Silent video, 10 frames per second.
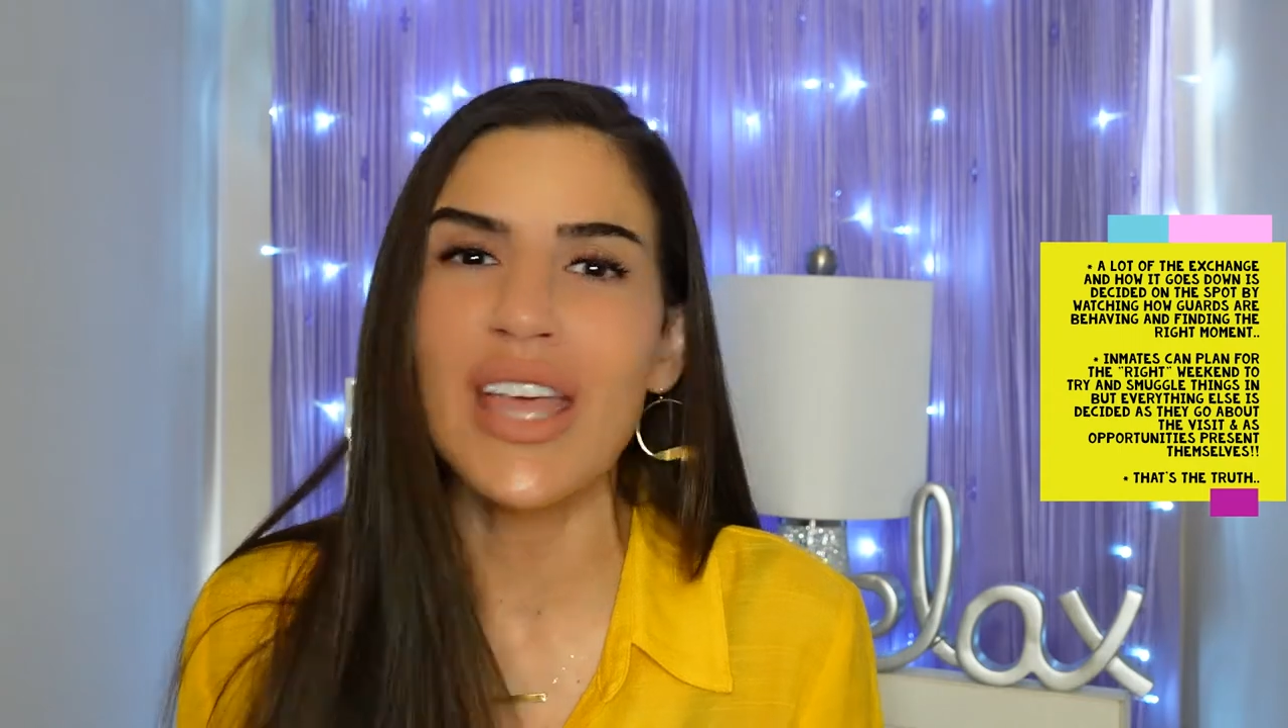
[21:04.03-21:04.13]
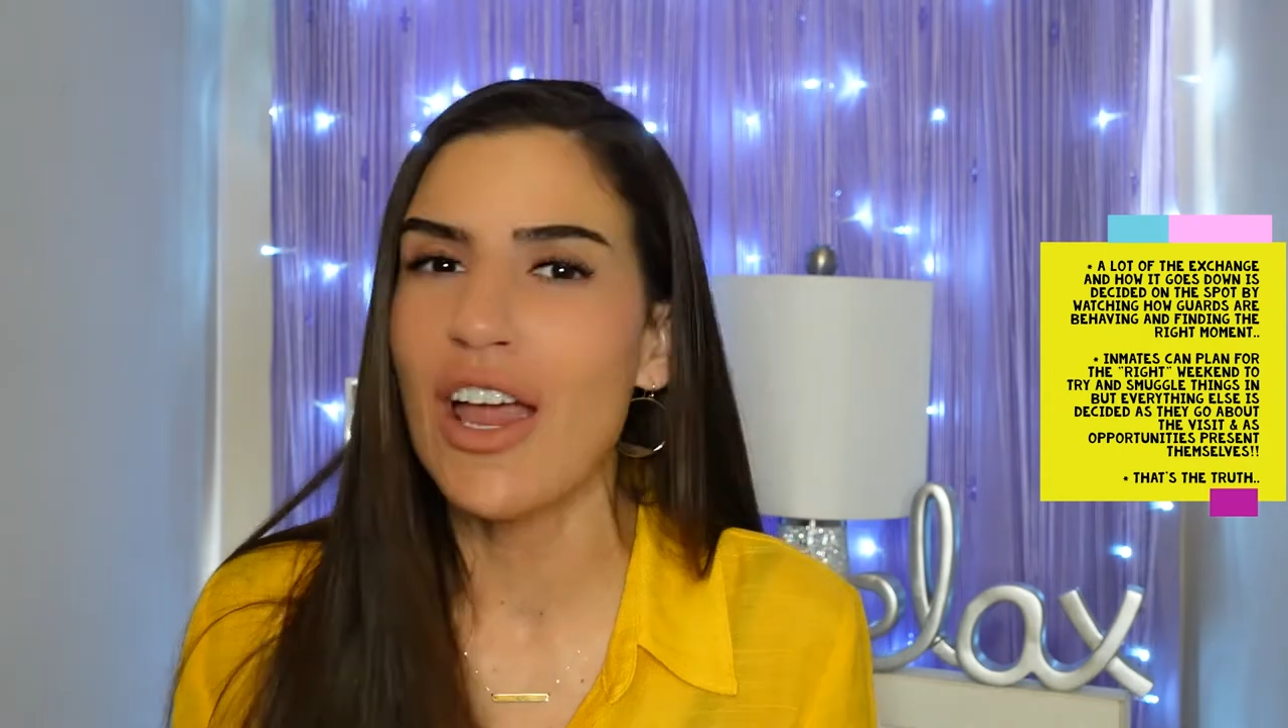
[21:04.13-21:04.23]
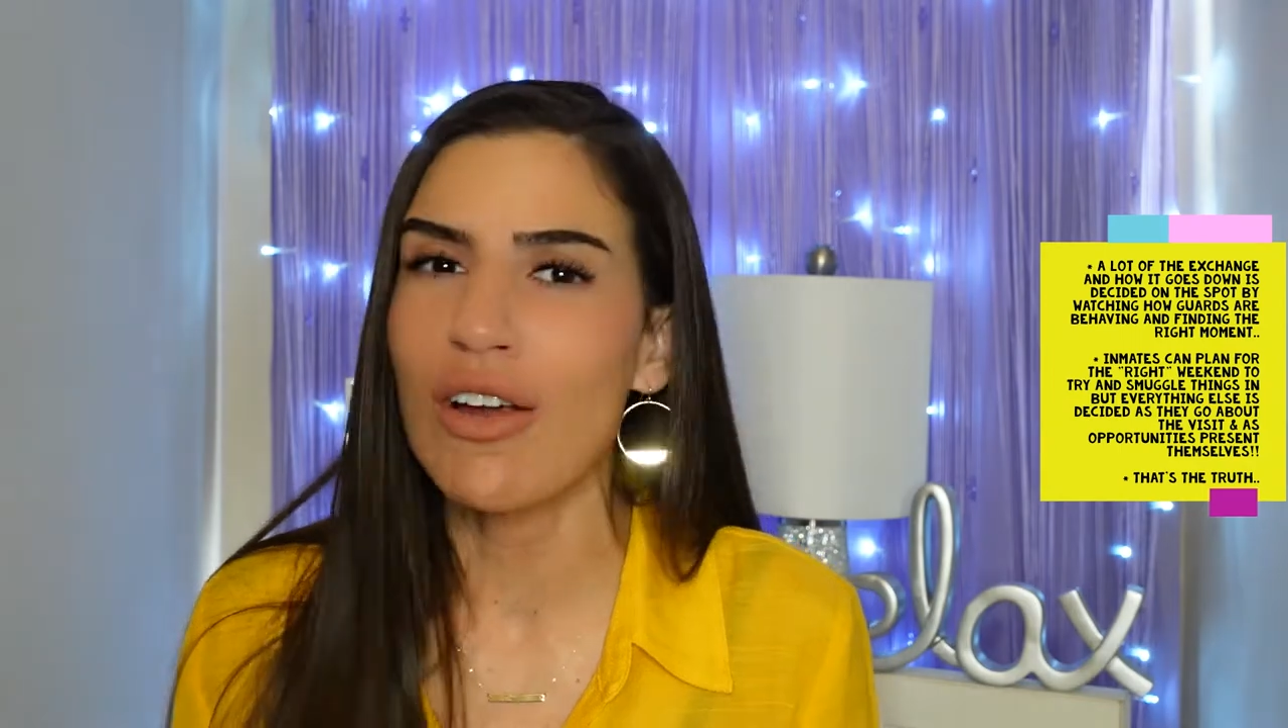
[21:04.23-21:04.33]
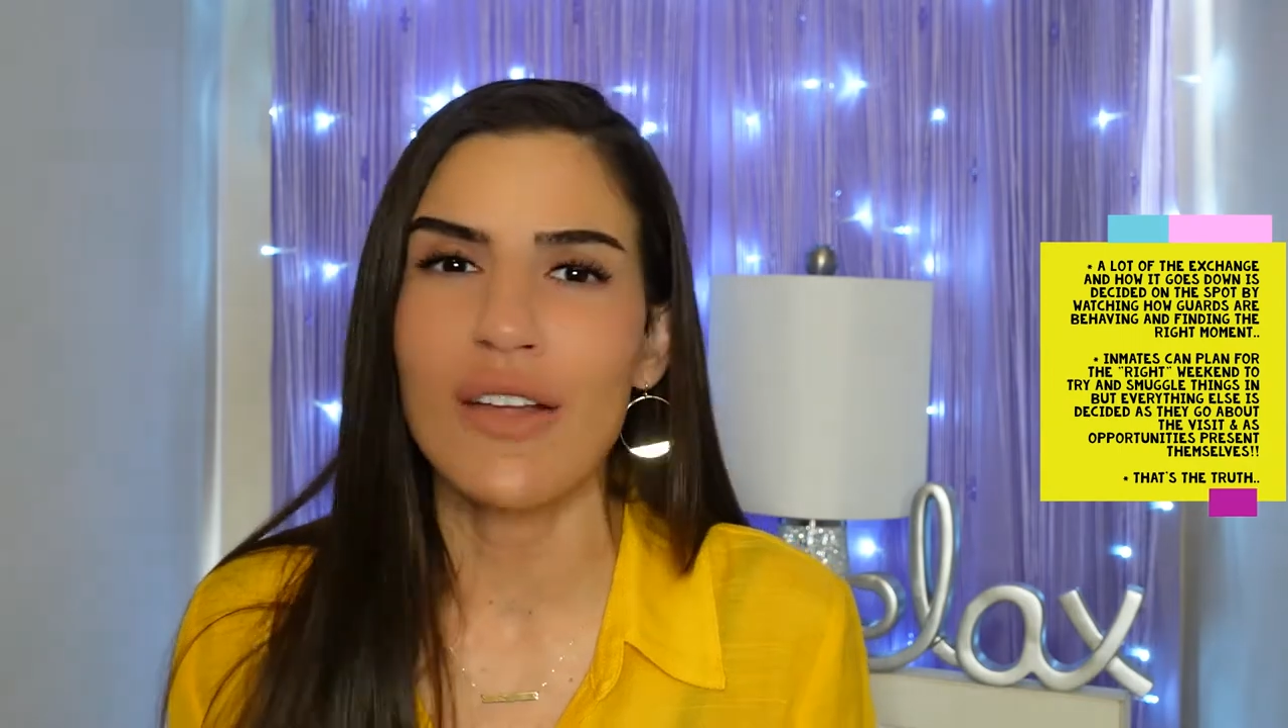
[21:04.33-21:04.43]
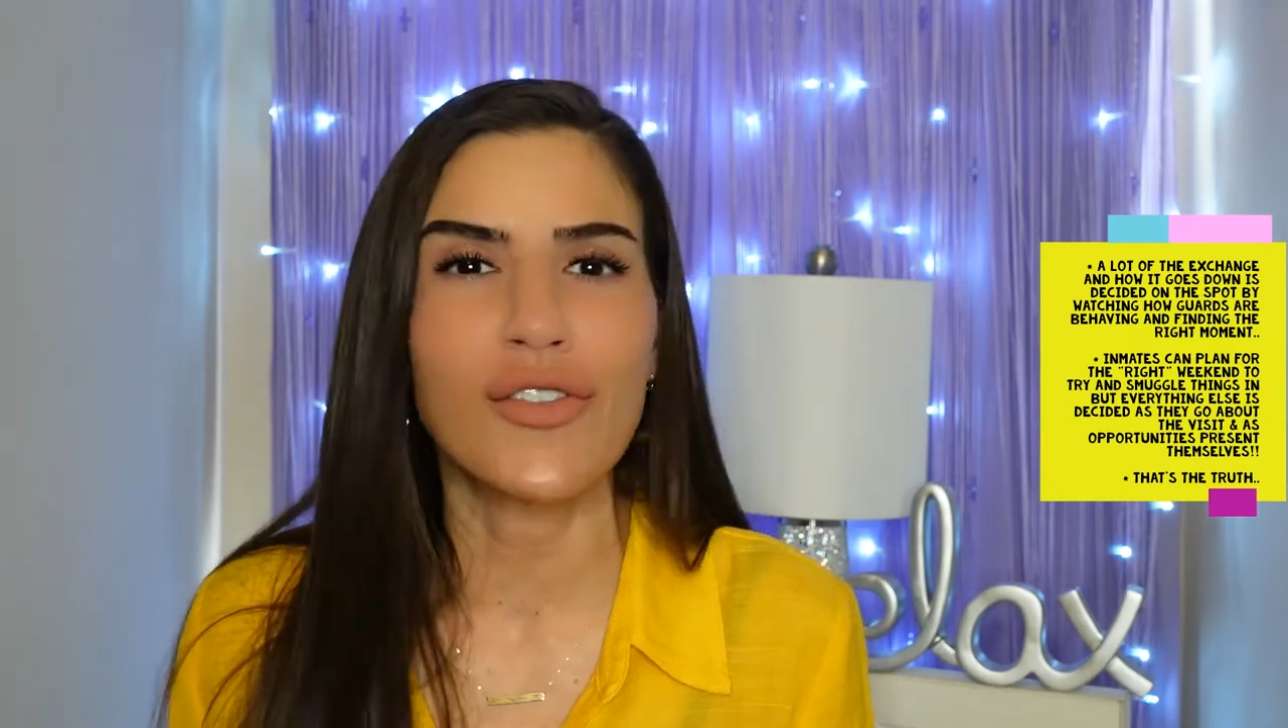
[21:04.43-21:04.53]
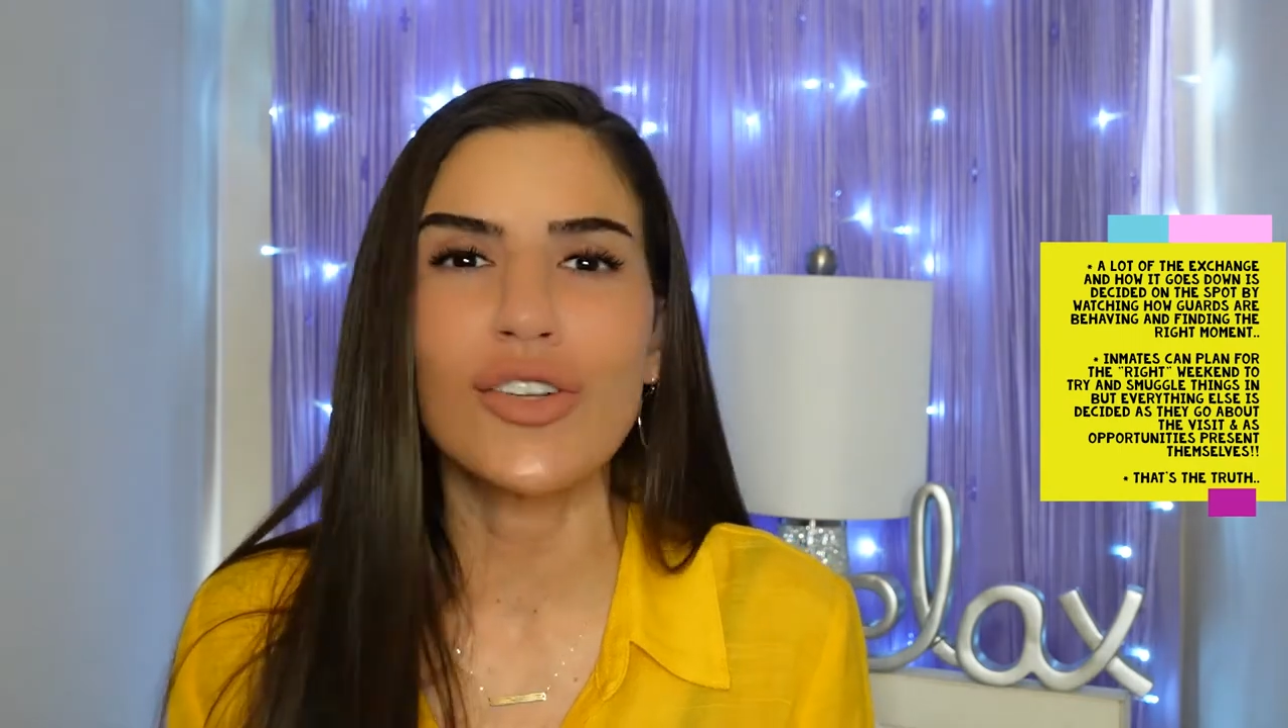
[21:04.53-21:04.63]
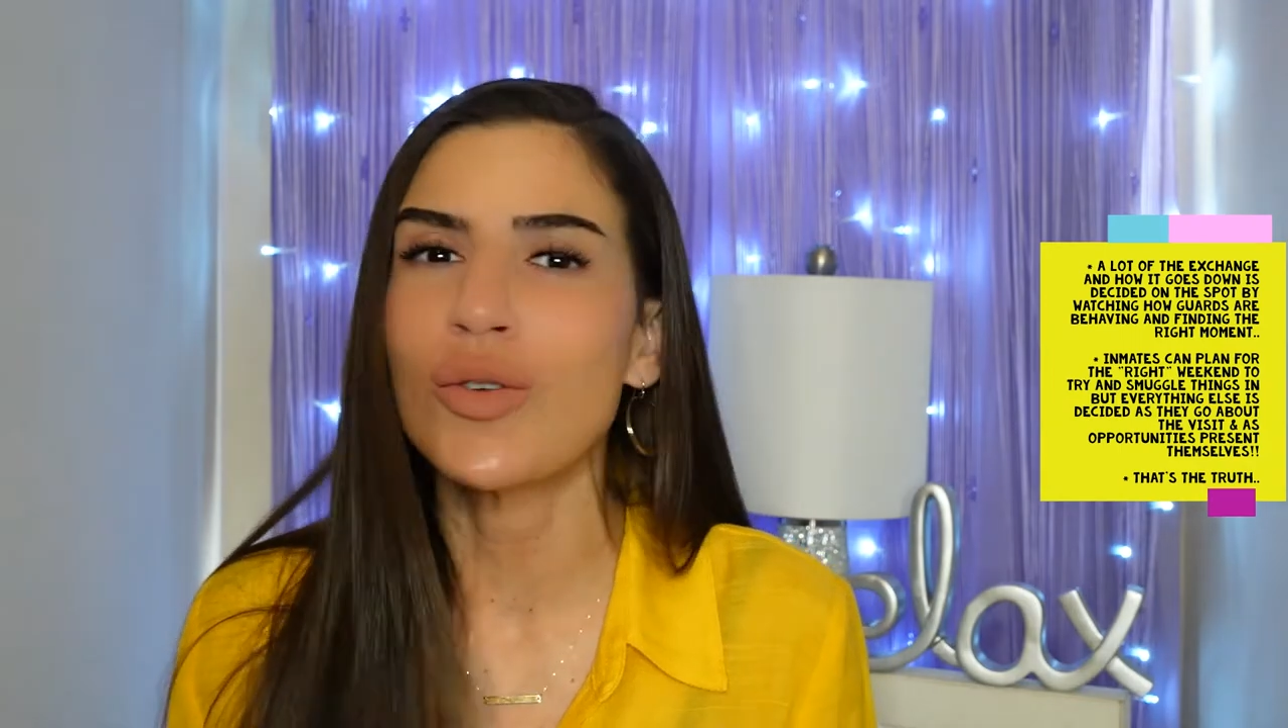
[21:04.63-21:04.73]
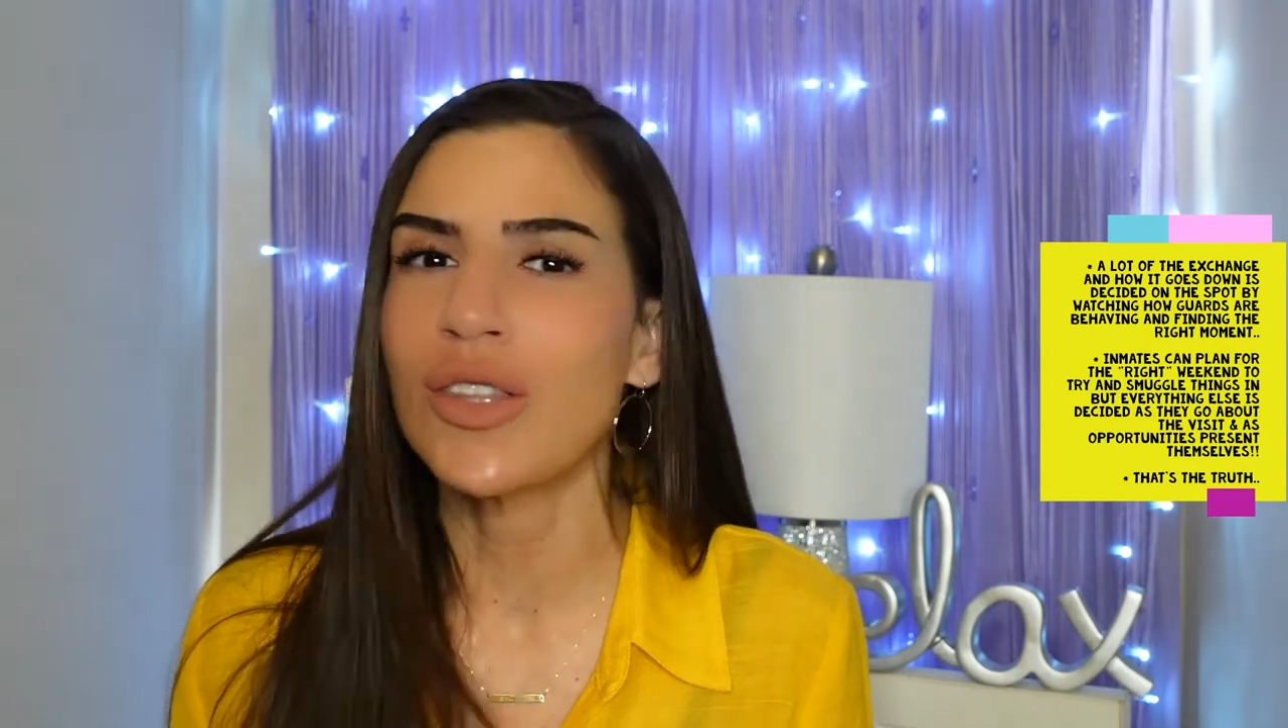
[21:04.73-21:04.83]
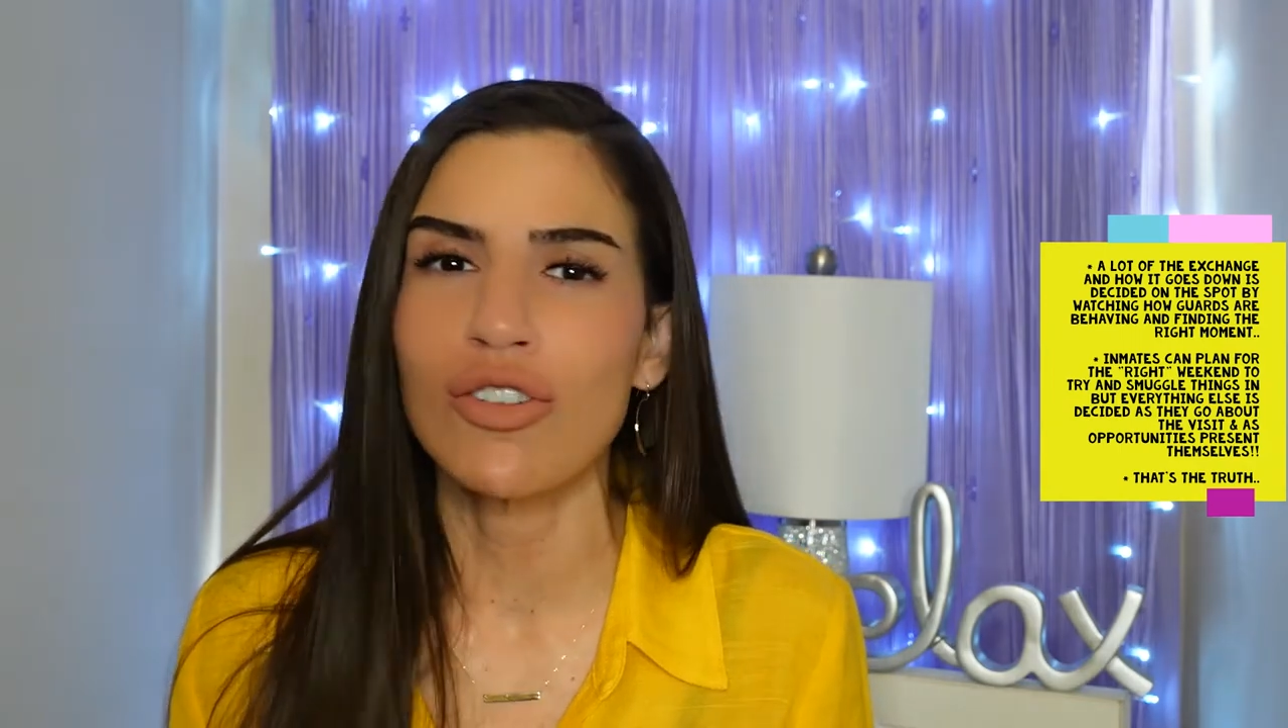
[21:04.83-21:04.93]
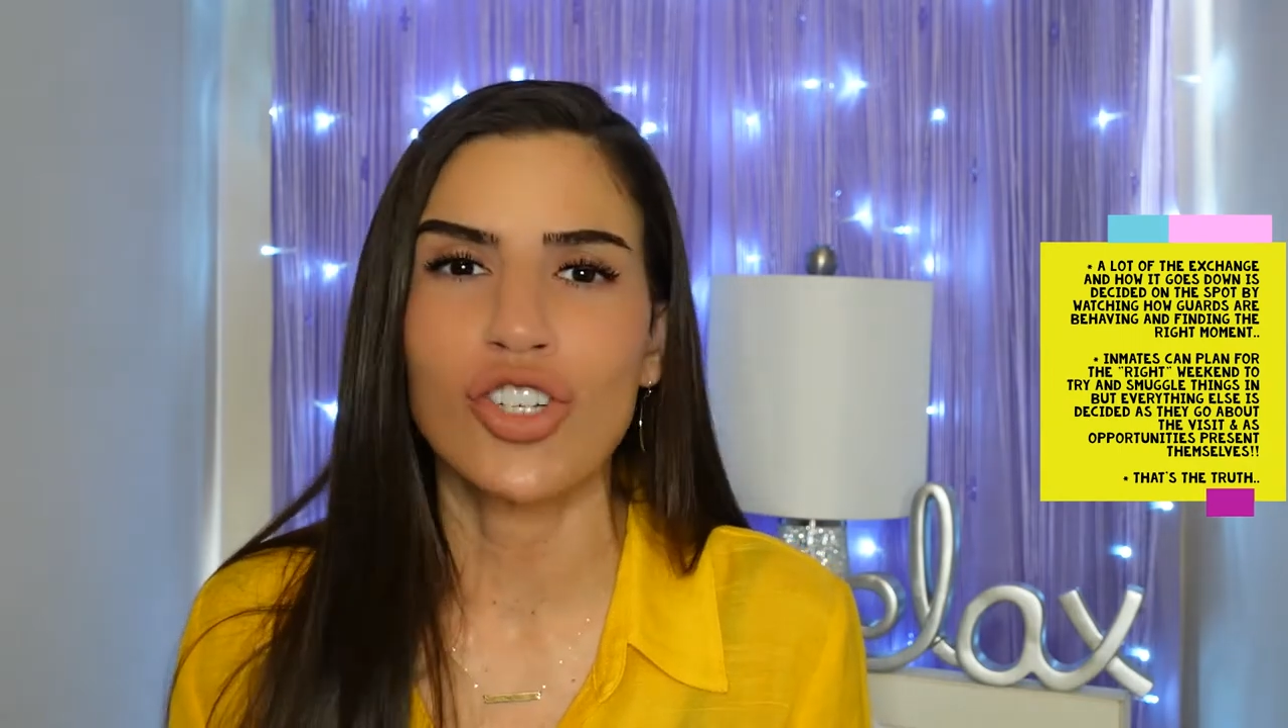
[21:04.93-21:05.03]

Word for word: there and if they're doing their